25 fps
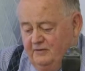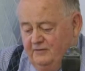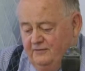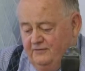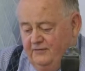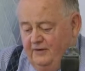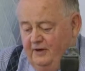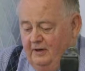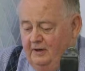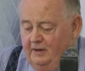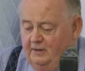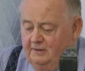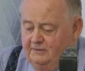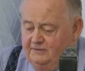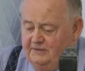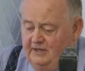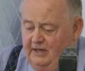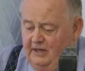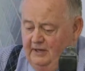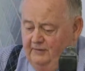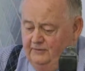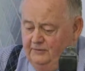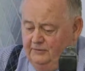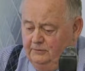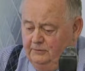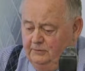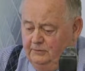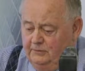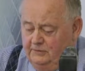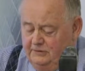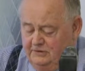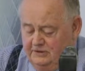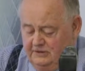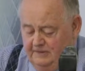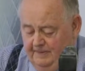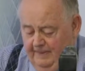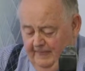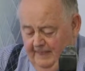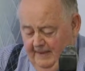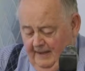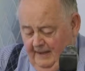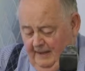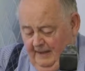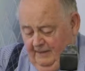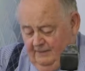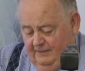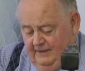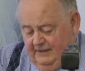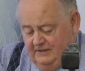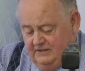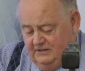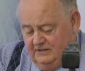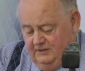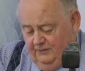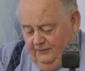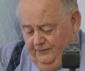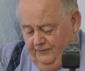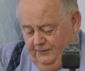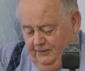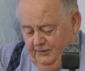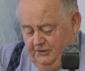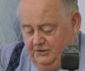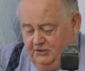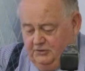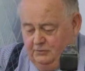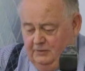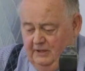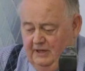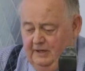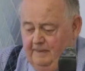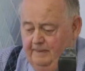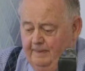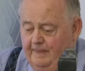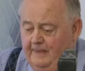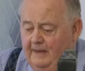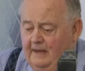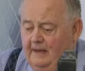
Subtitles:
files afterwards. That's the first one.